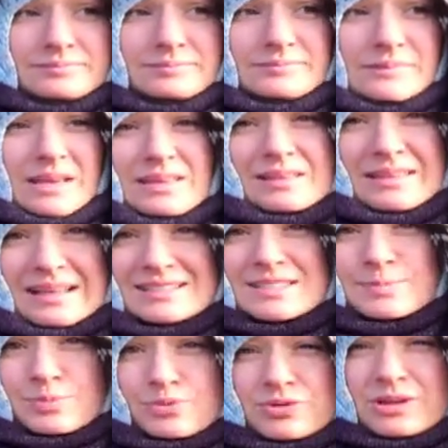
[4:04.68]
I think
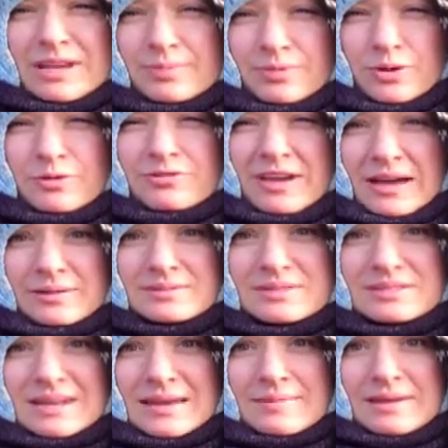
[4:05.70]
that's a pretty profound
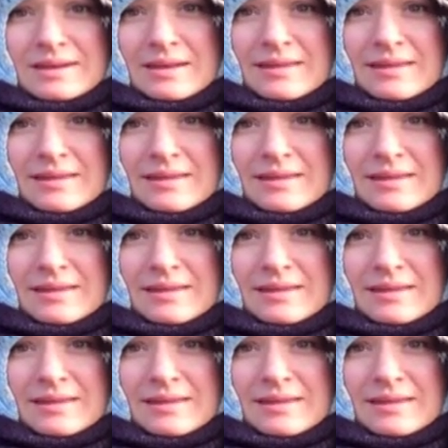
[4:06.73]
statement,